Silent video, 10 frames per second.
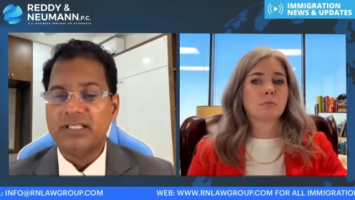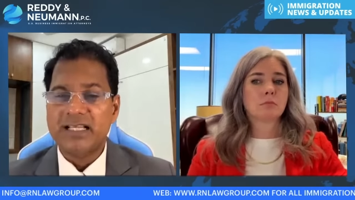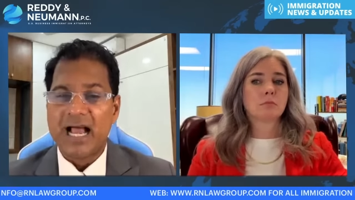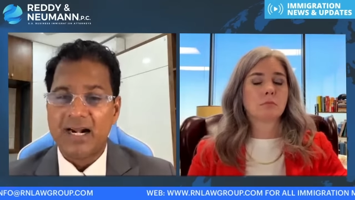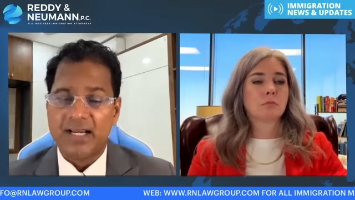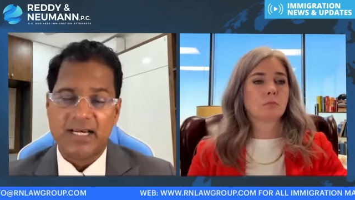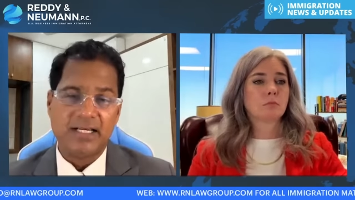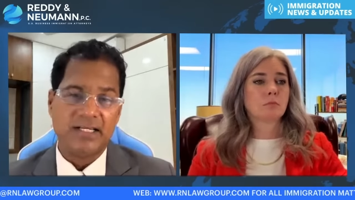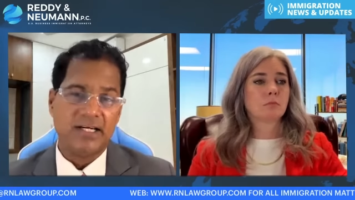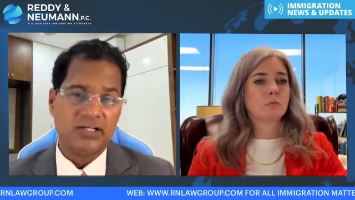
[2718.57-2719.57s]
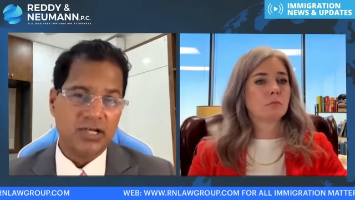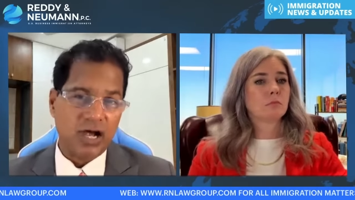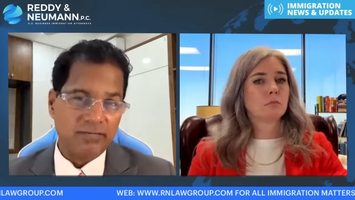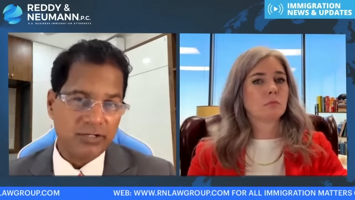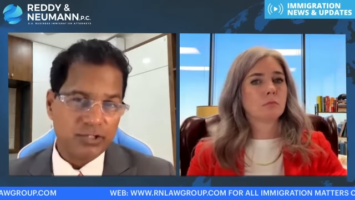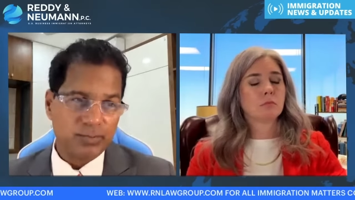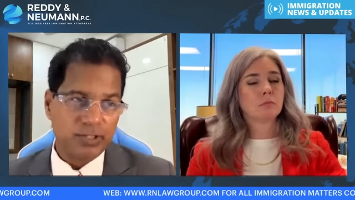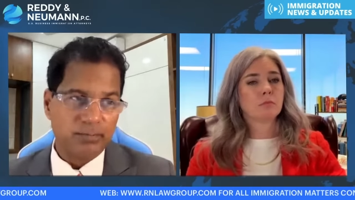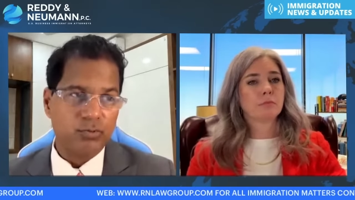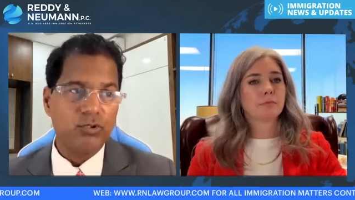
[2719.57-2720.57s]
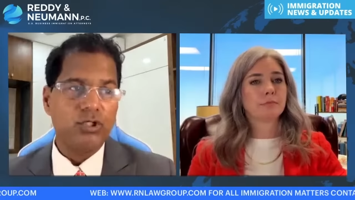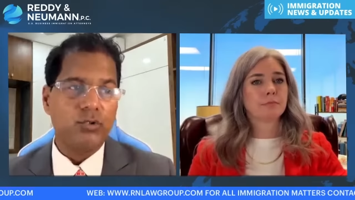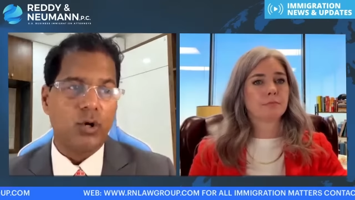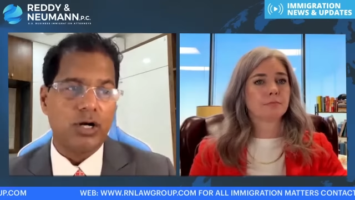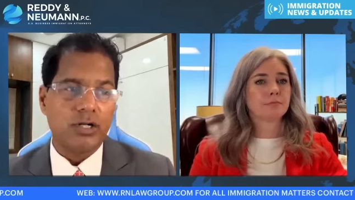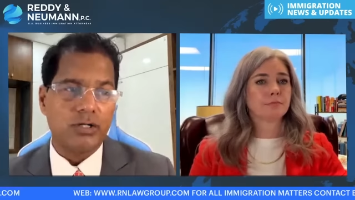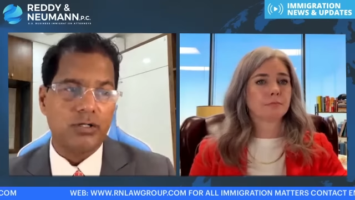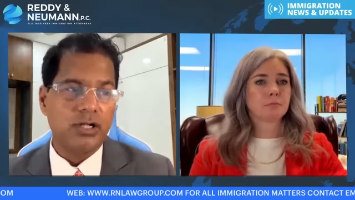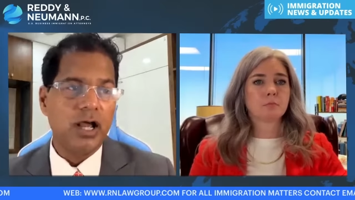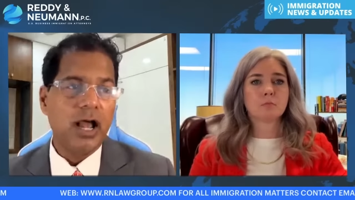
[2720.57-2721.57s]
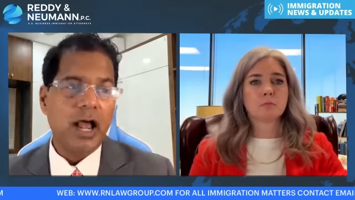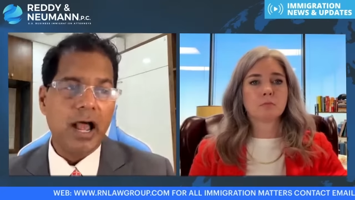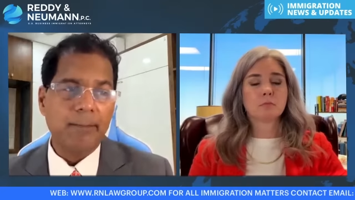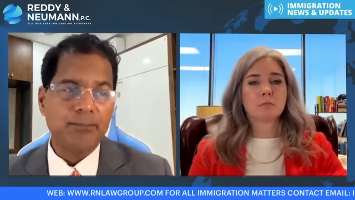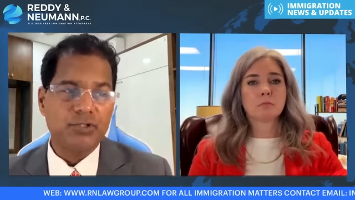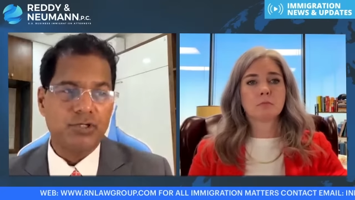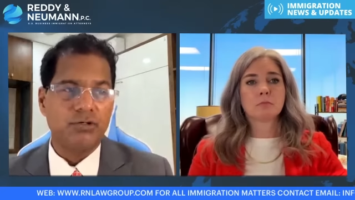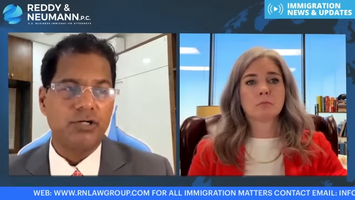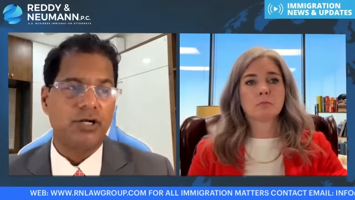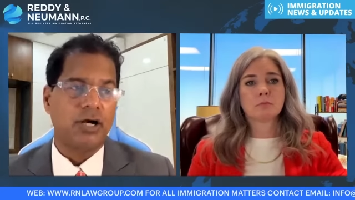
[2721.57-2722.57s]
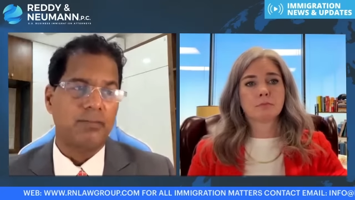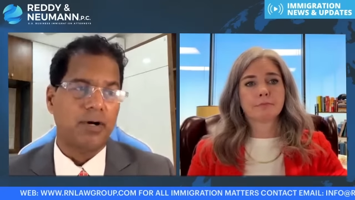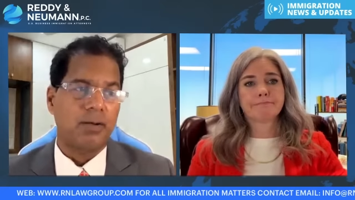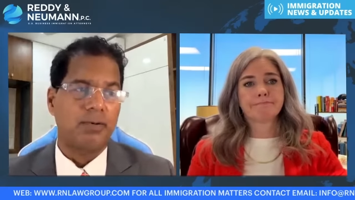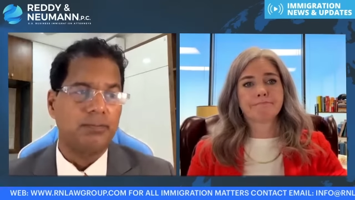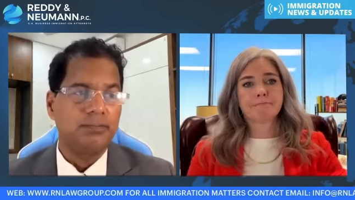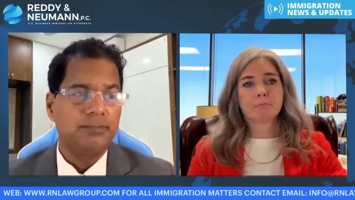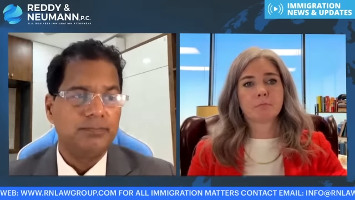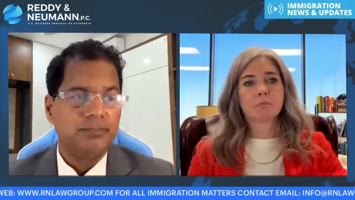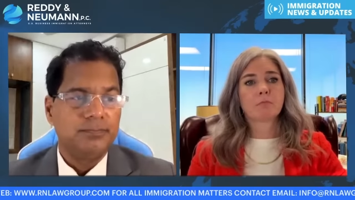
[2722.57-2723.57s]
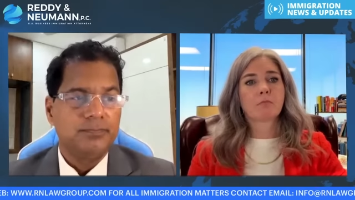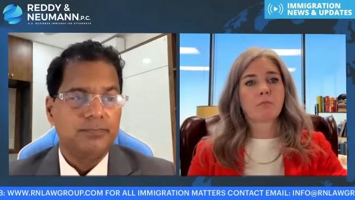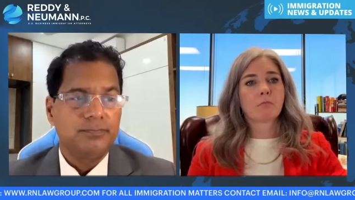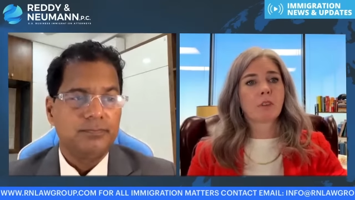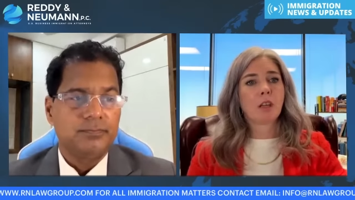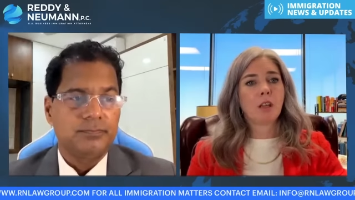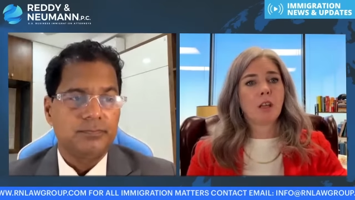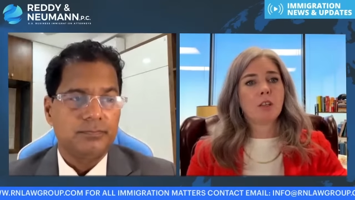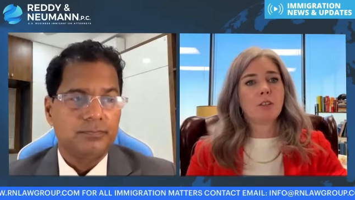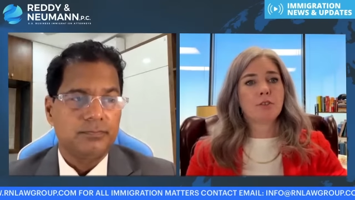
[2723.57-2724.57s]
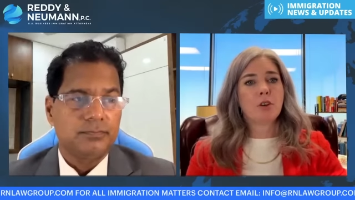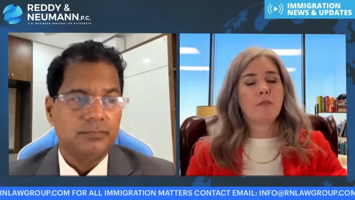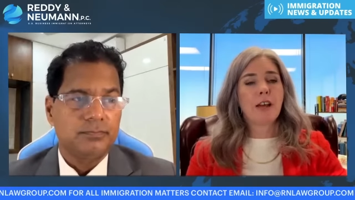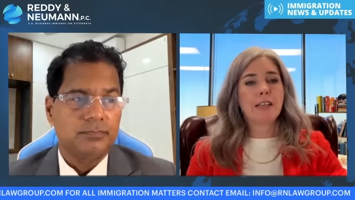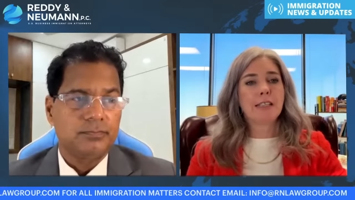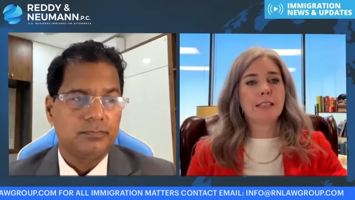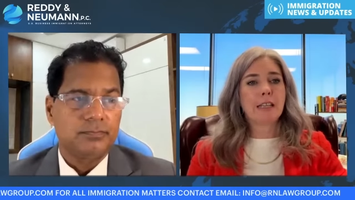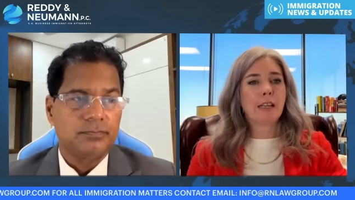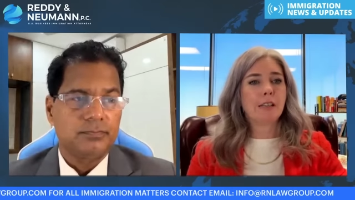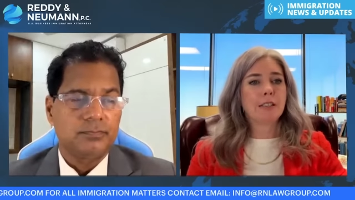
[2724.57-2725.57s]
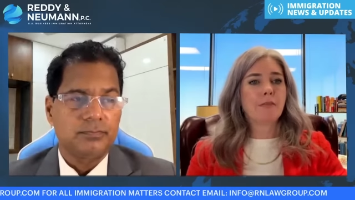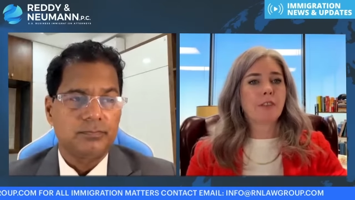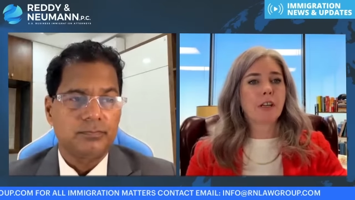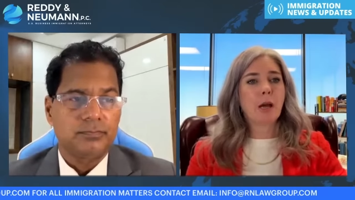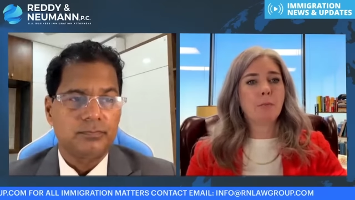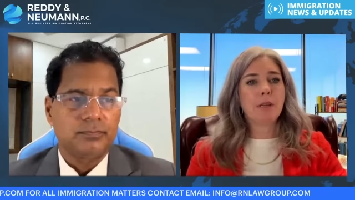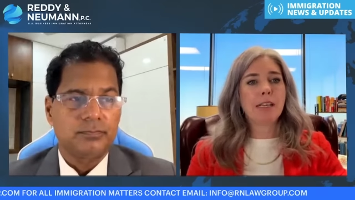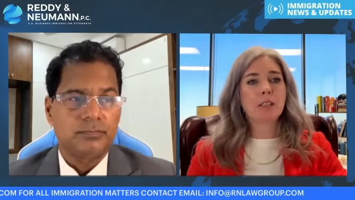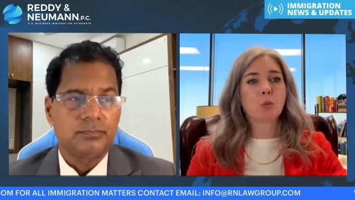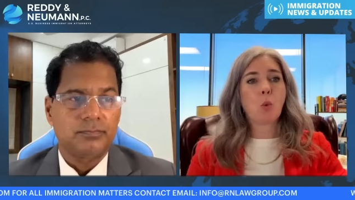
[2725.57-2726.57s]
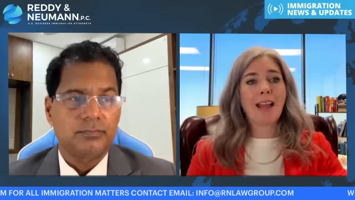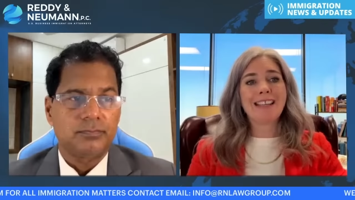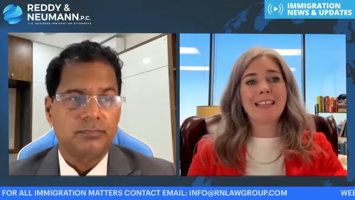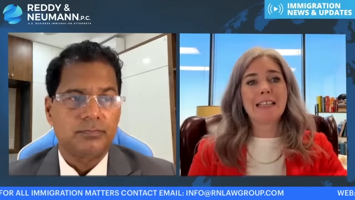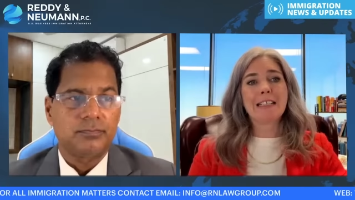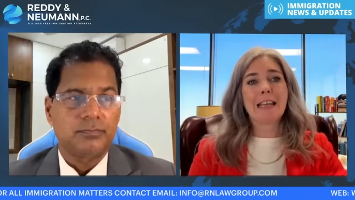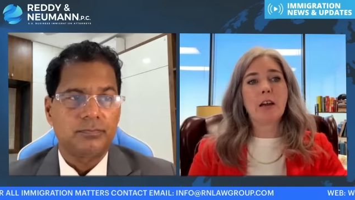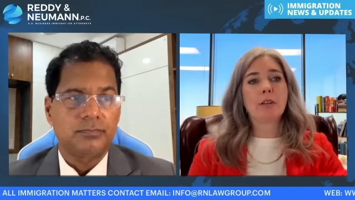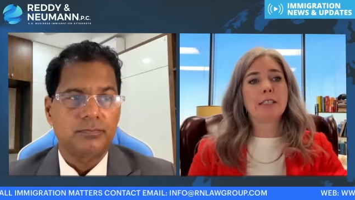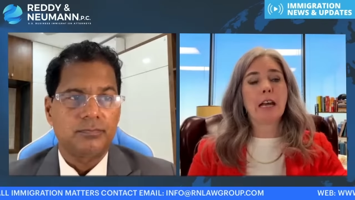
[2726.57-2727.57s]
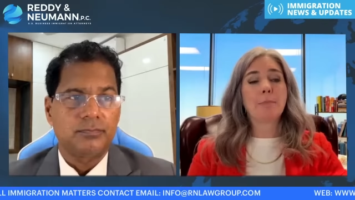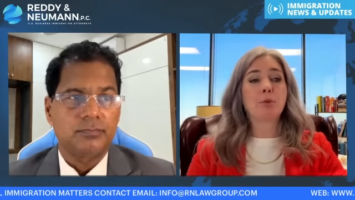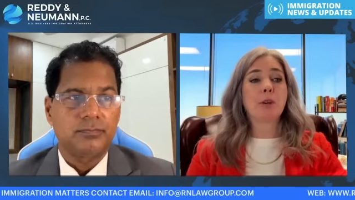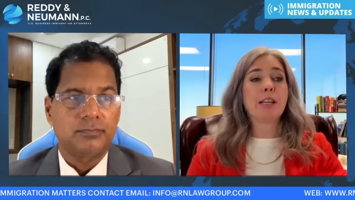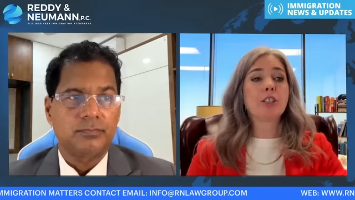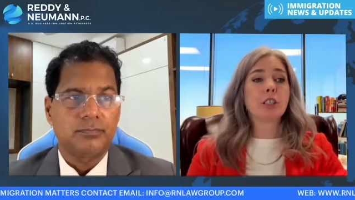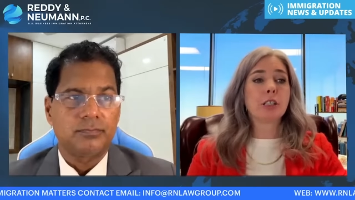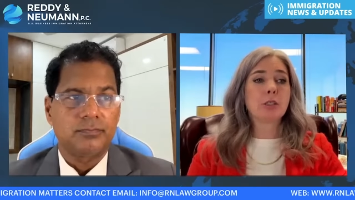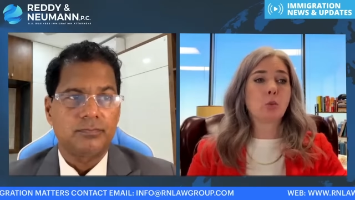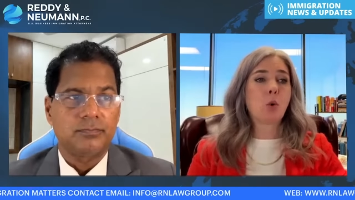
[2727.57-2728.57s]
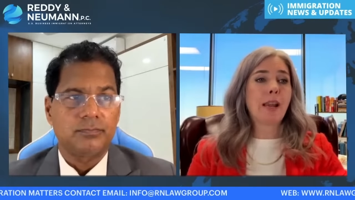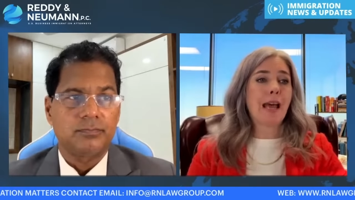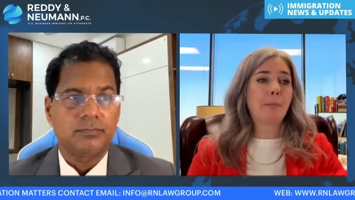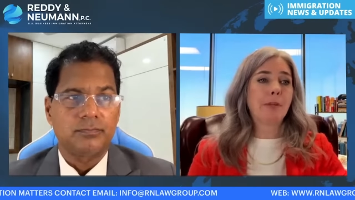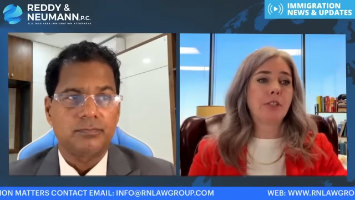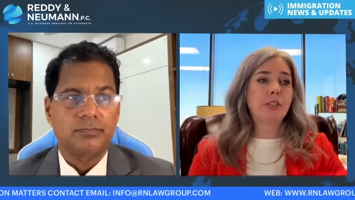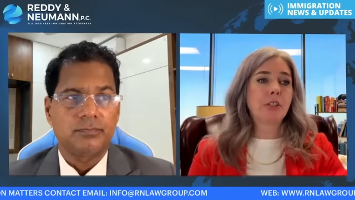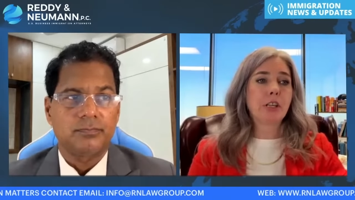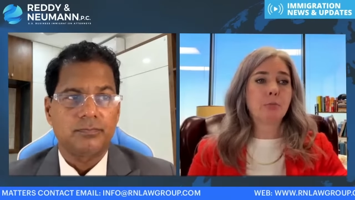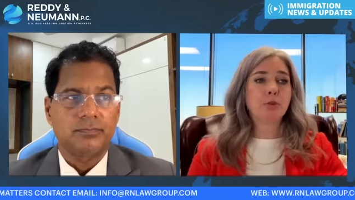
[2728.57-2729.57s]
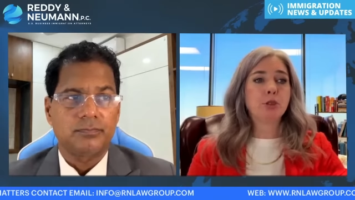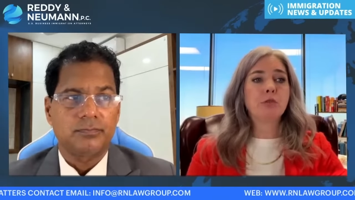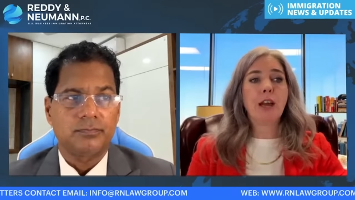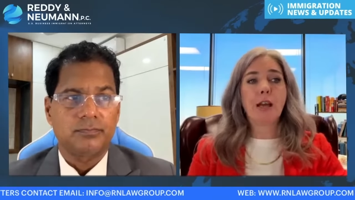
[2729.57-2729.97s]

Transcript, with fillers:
Speaker 1: within 180 days after it's been approved. You are good. Absolutely not a problem.
Speaker 2: Sridhani says, if the company is winding down its operations, what happens to the approved